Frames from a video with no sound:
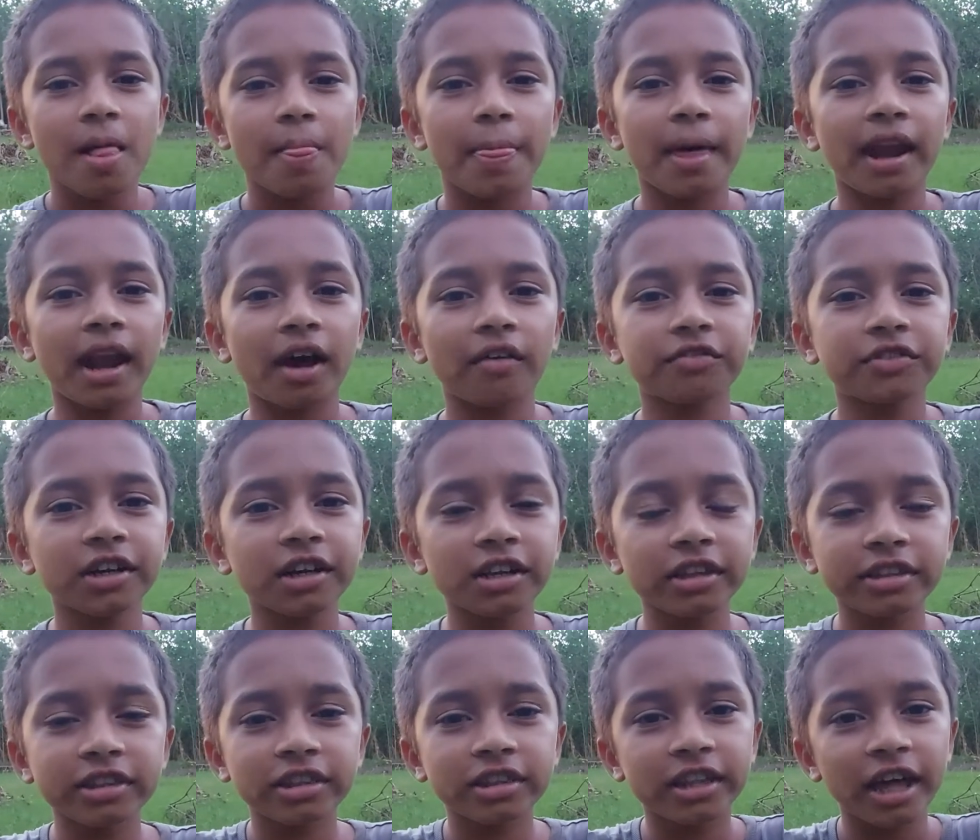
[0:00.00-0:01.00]
Then after
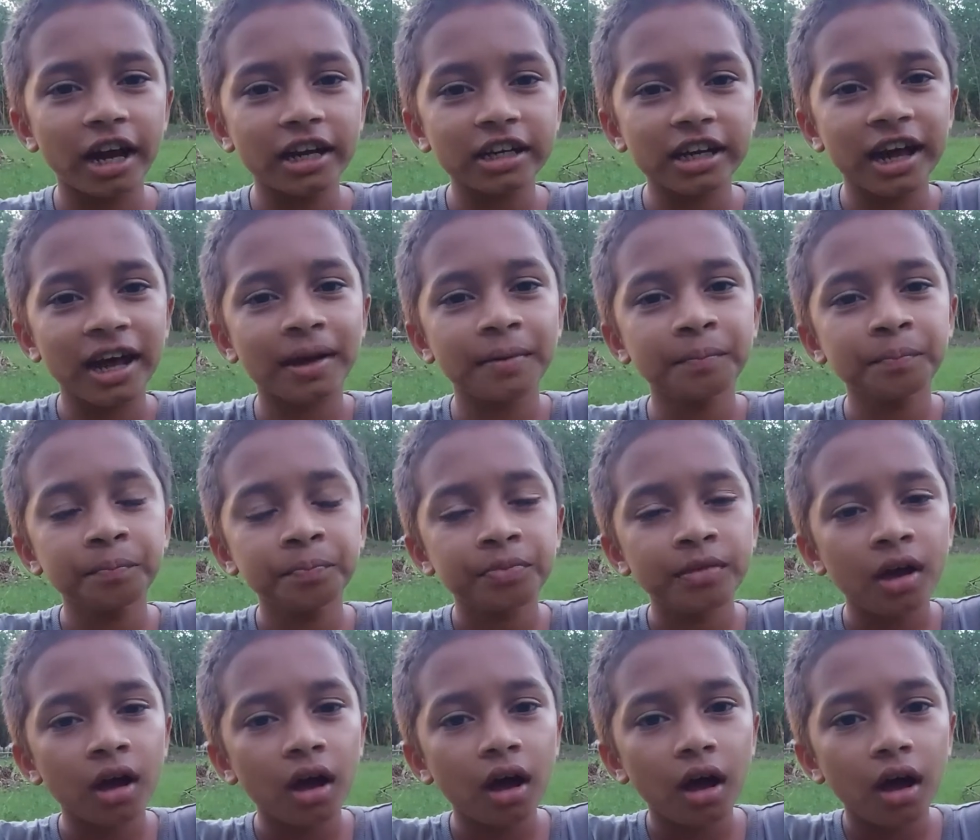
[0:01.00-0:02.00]
that time,
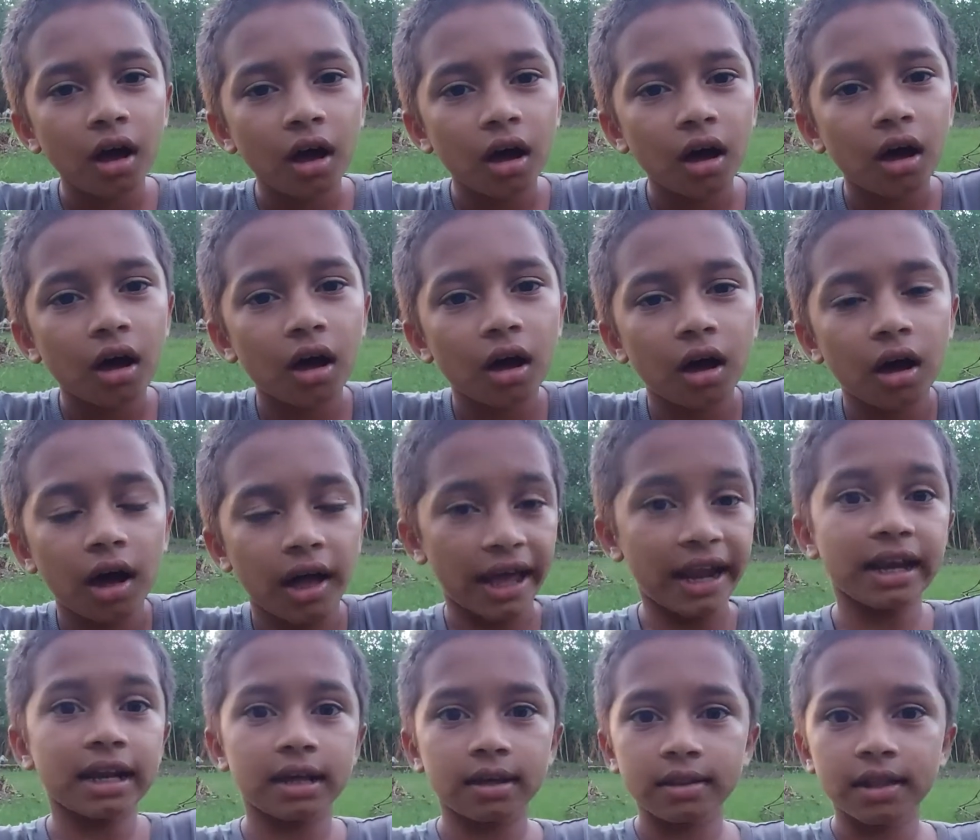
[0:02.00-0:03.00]

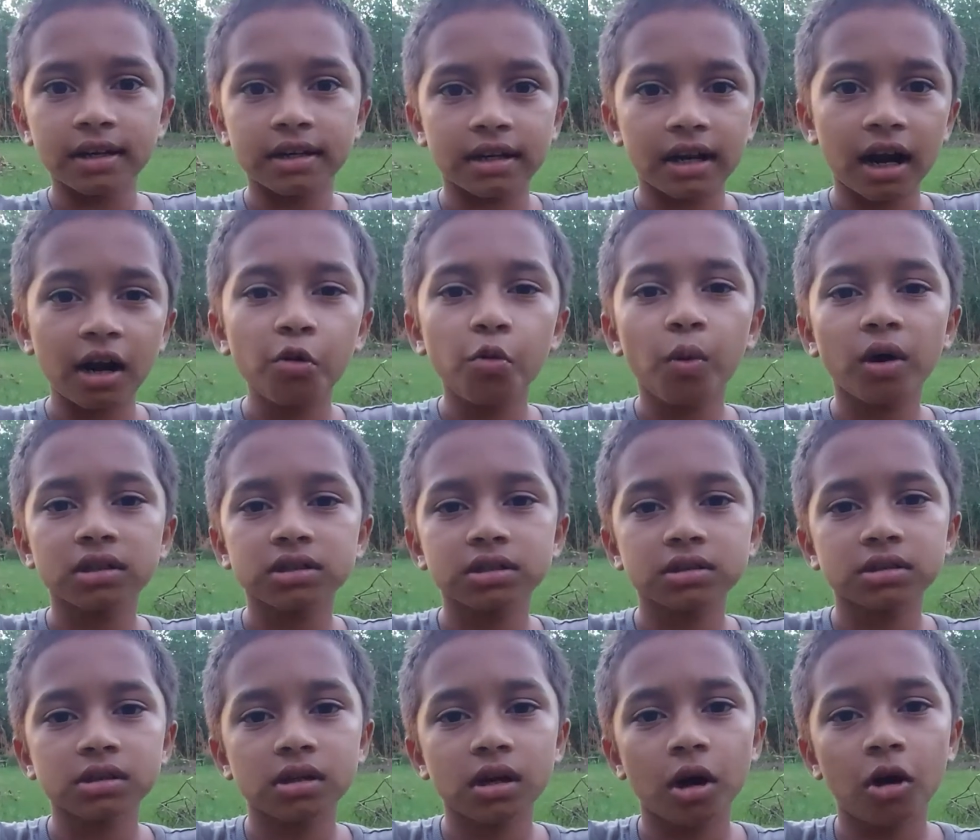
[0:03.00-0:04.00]
and the truck was
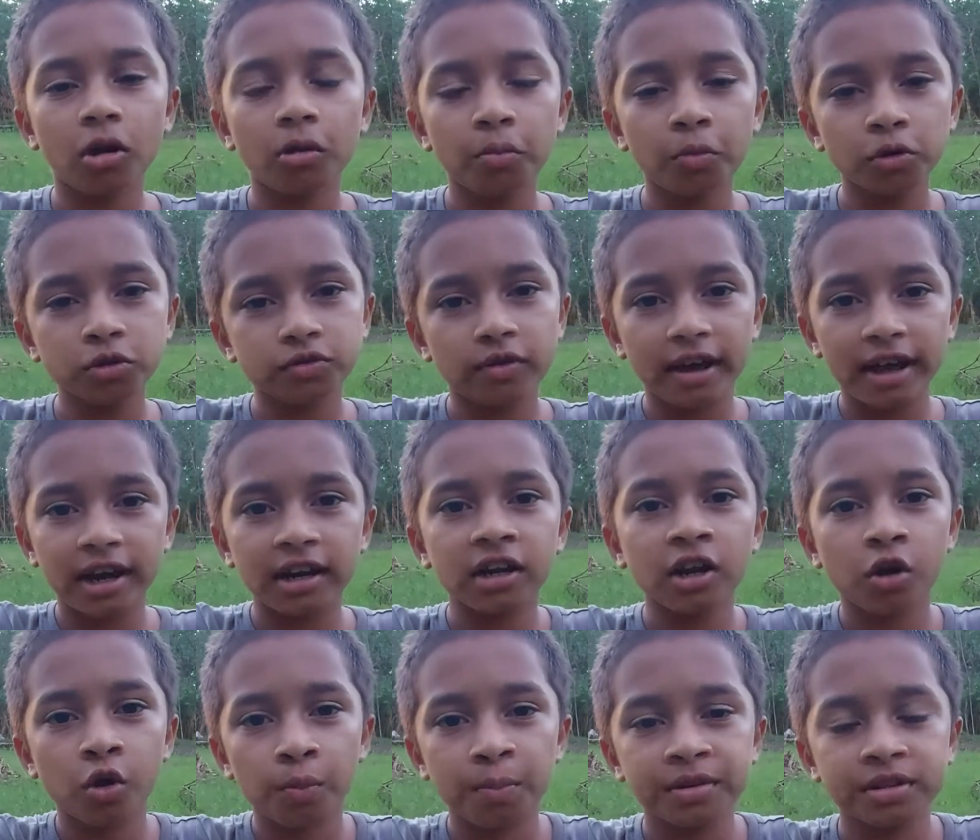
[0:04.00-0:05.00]
almost
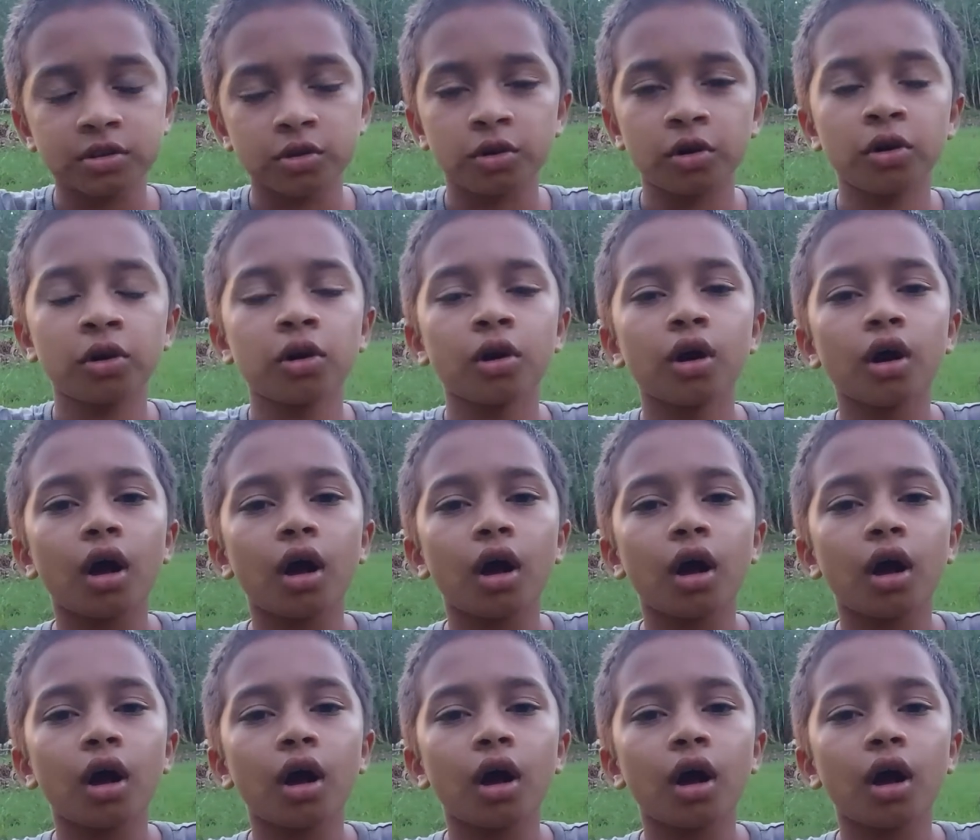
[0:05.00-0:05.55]
500 rupees, you know.